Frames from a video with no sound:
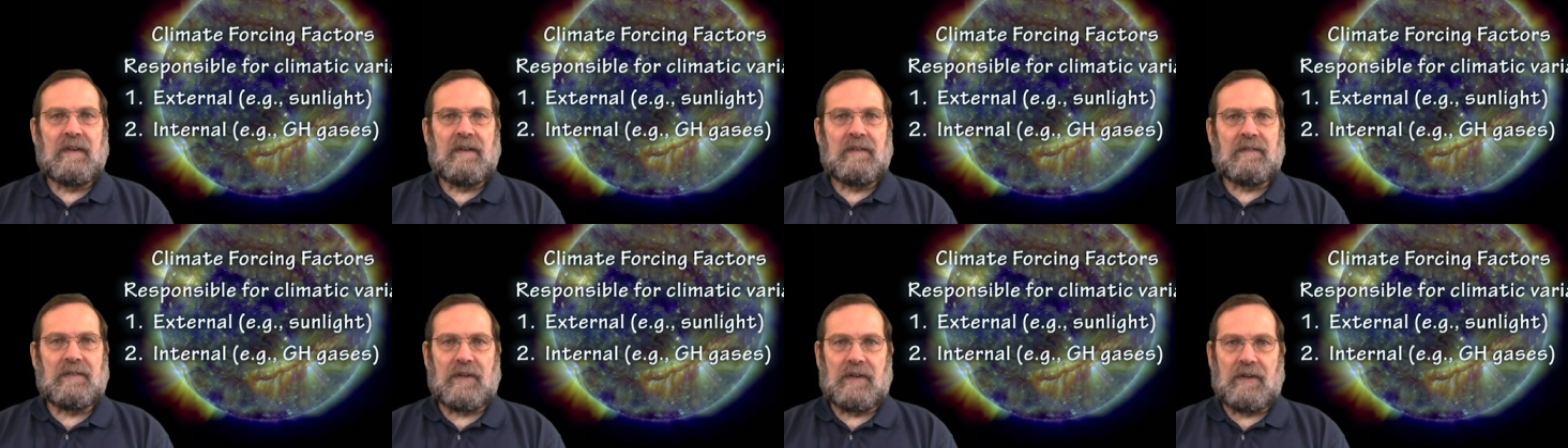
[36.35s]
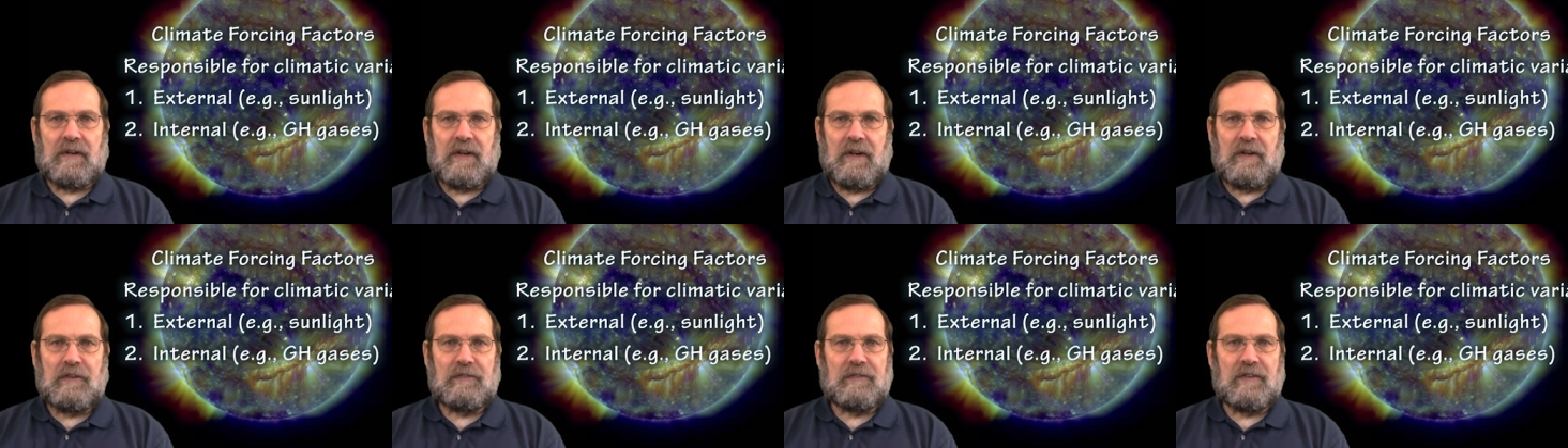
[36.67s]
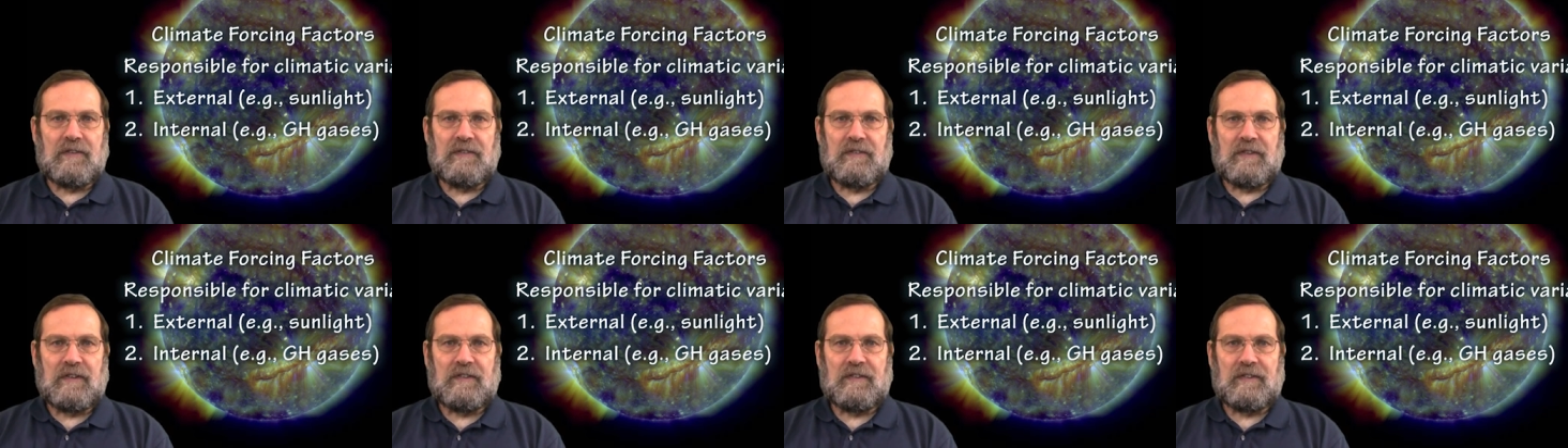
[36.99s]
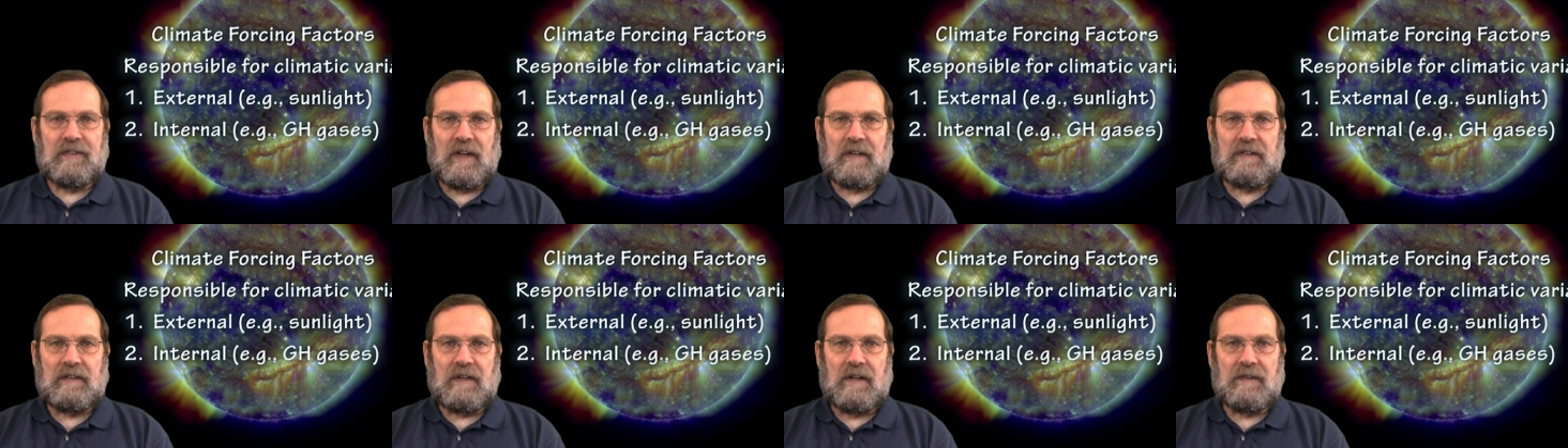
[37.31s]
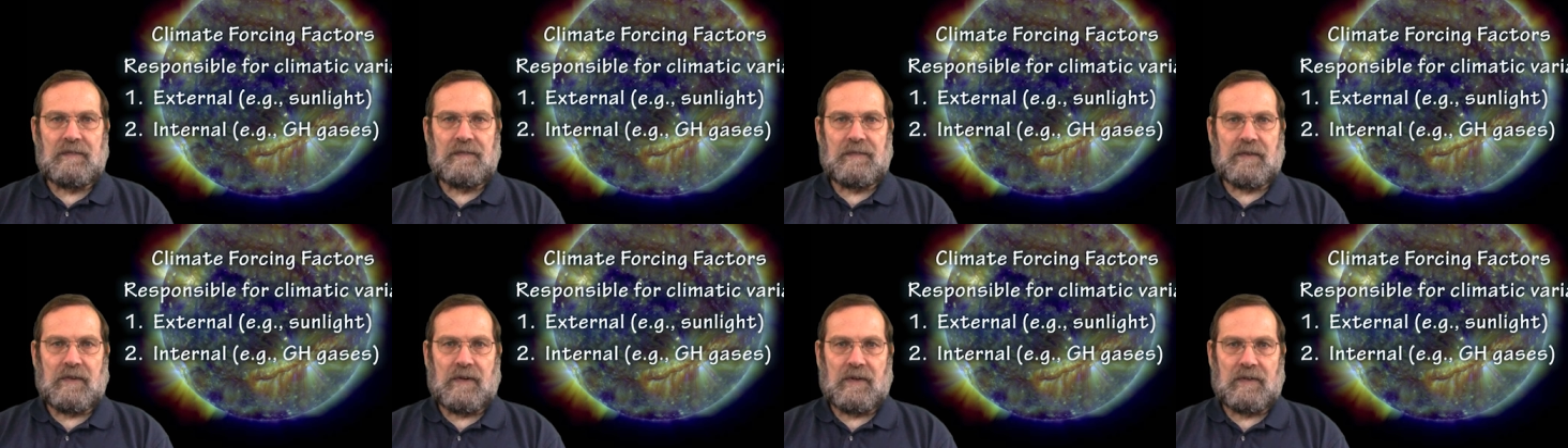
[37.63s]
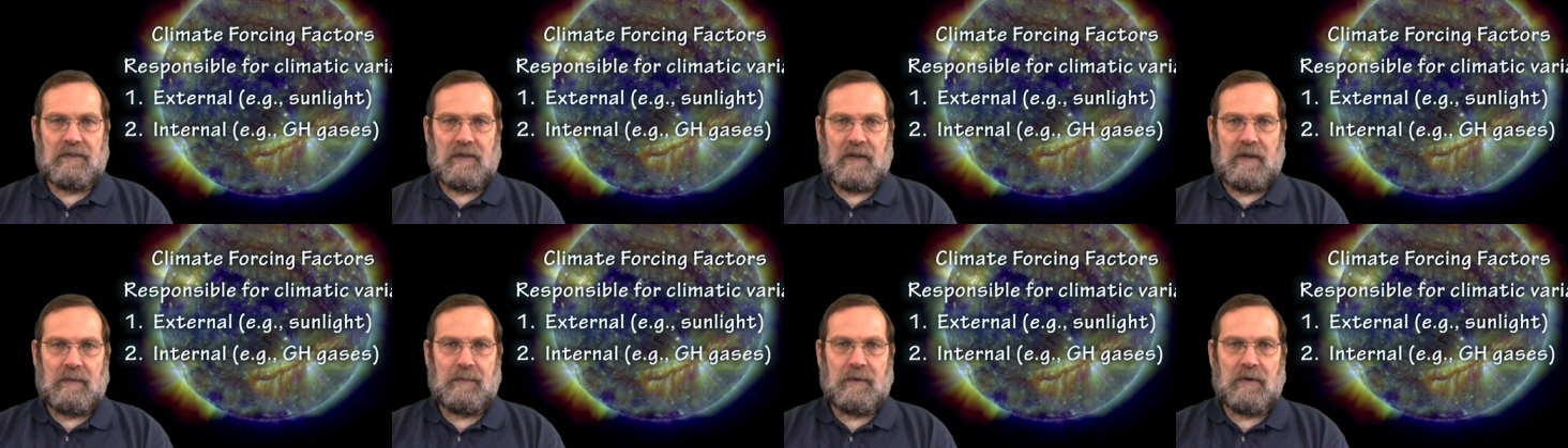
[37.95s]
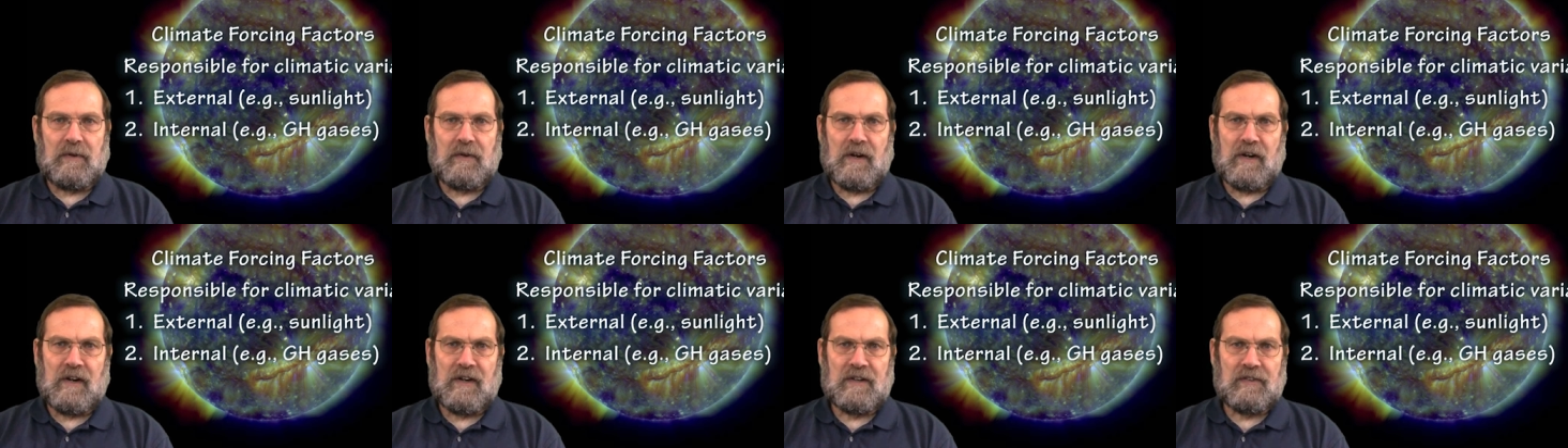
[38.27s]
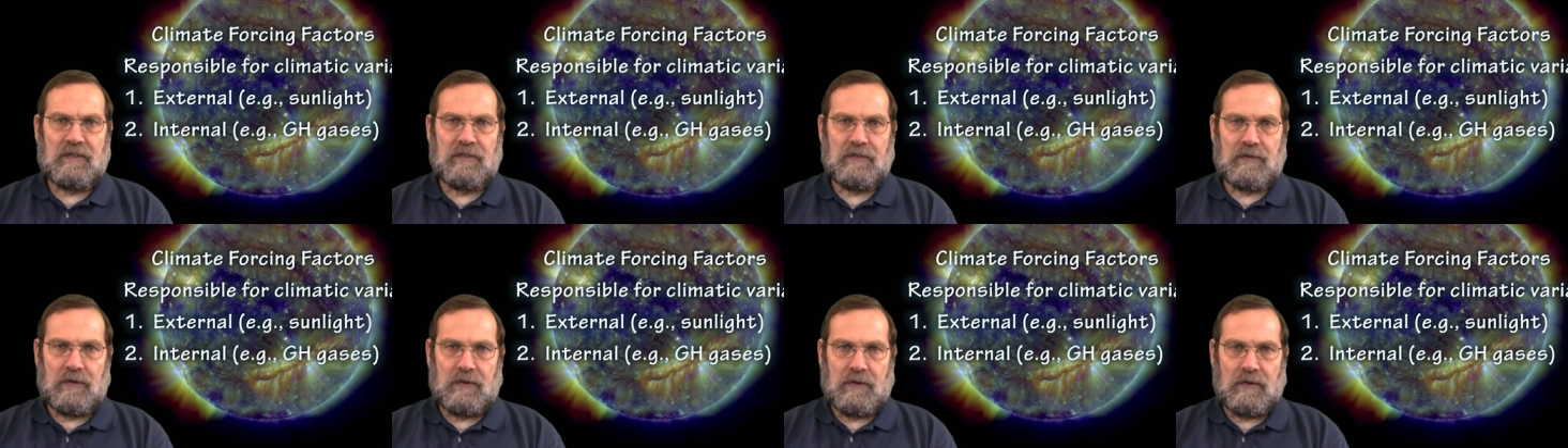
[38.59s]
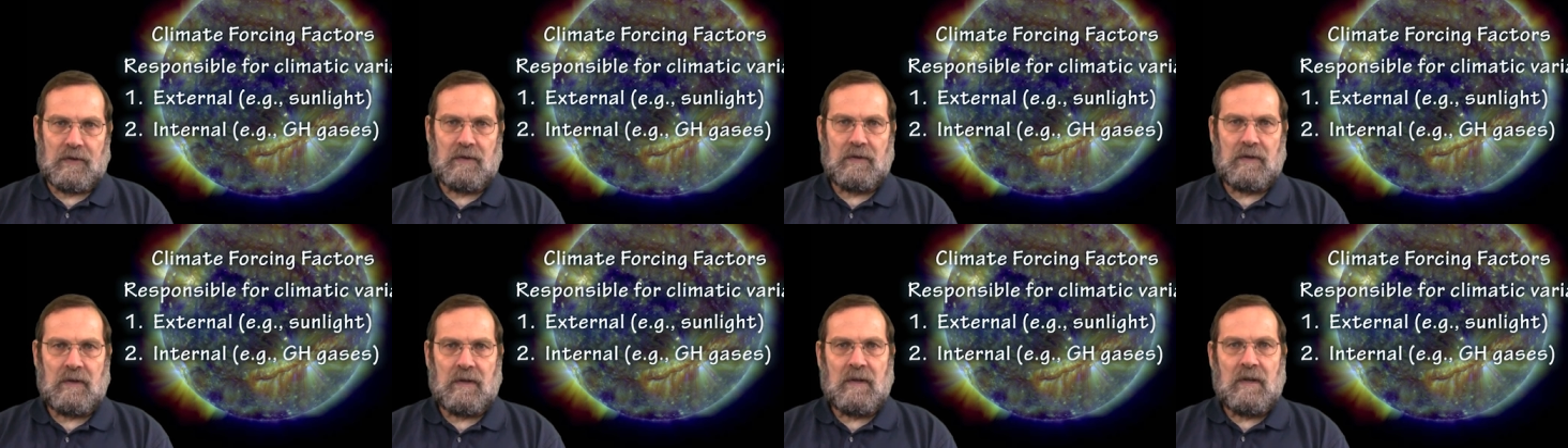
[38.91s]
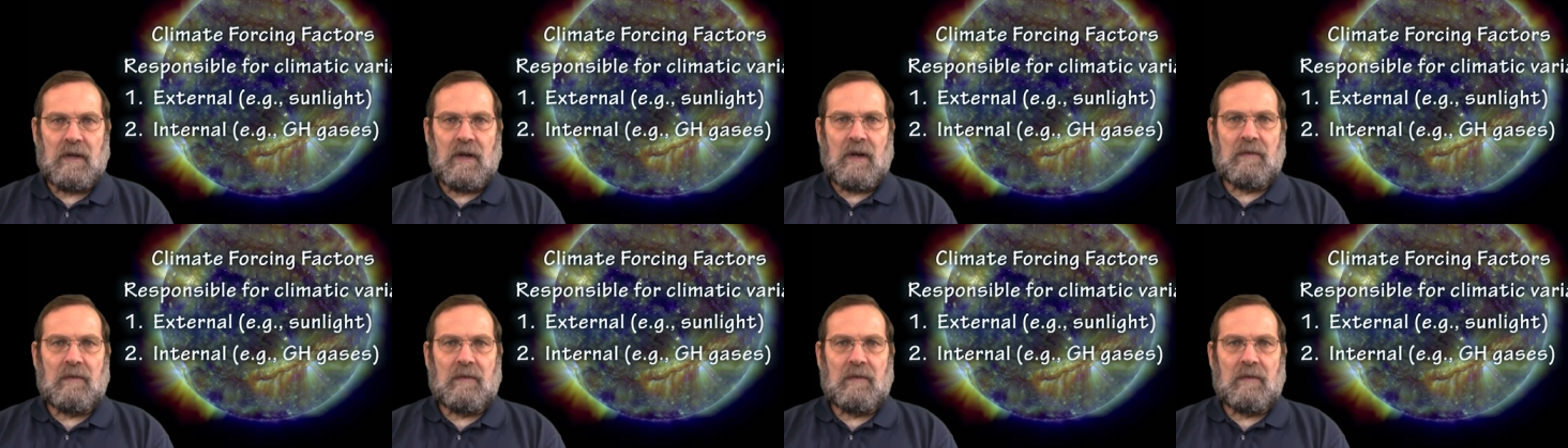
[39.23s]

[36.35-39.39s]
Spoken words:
Variations in sunlight, for example, are external,